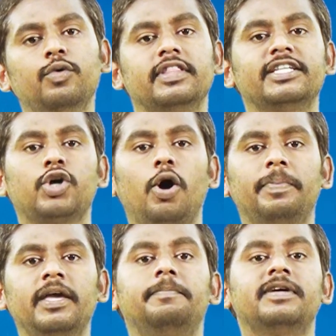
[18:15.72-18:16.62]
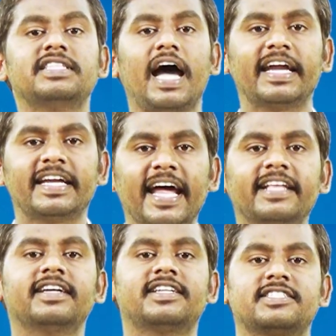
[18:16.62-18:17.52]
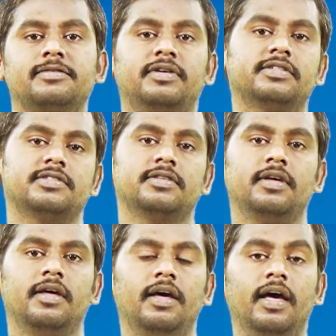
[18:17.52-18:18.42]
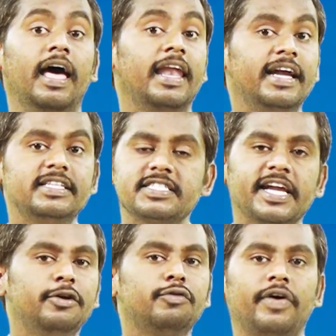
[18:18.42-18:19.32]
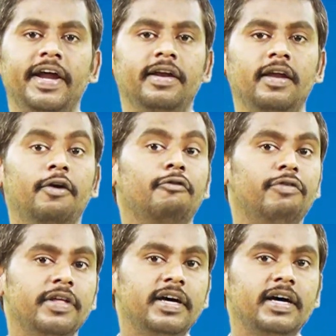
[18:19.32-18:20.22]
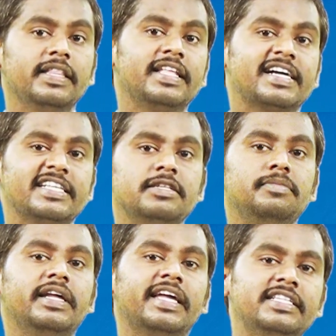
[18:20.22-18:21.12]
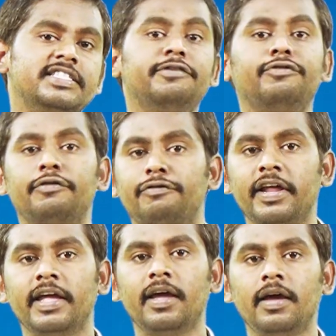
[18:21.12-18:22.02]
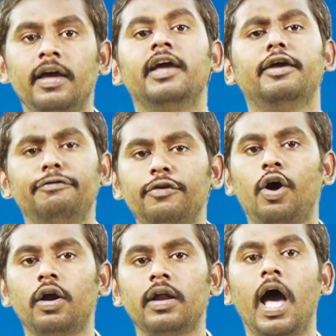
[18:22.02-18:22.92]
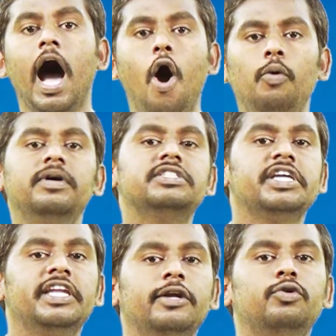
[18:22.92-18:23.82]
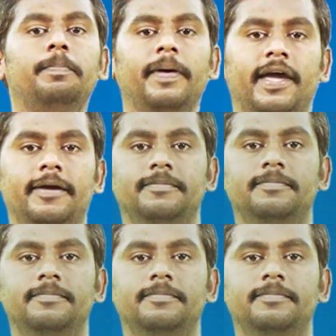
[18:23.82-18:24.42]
the shopkeepers attract the customers. Let's try to find whether the customer gets it for free. If not, how much he need to pay.